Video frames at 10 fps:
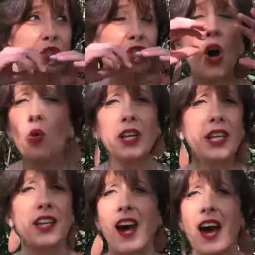
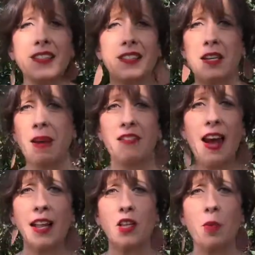totally lost in my
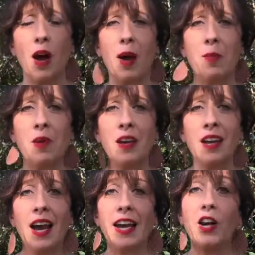value prop,
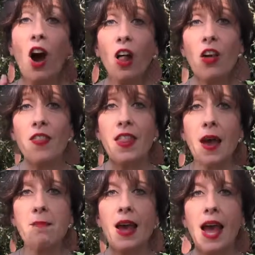I call on
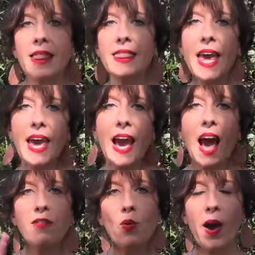them and they
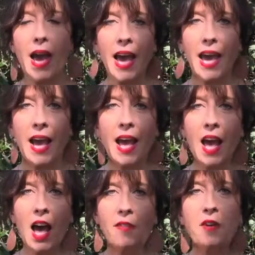have a way
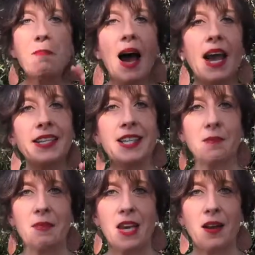of
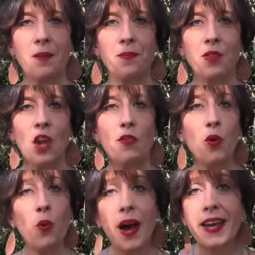reminding me of
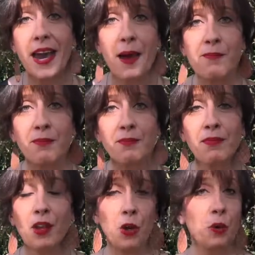who I am,
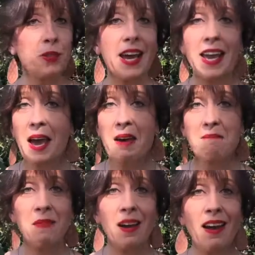whose I
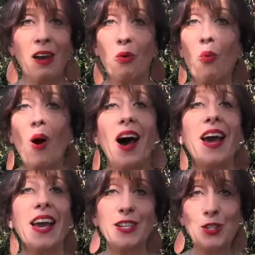am, and
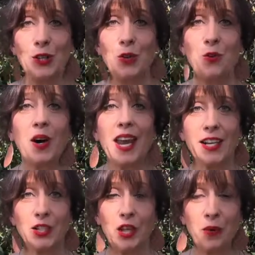why I do what
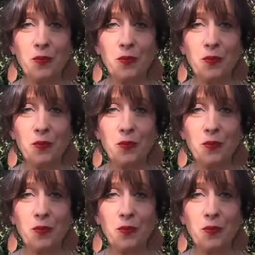I do.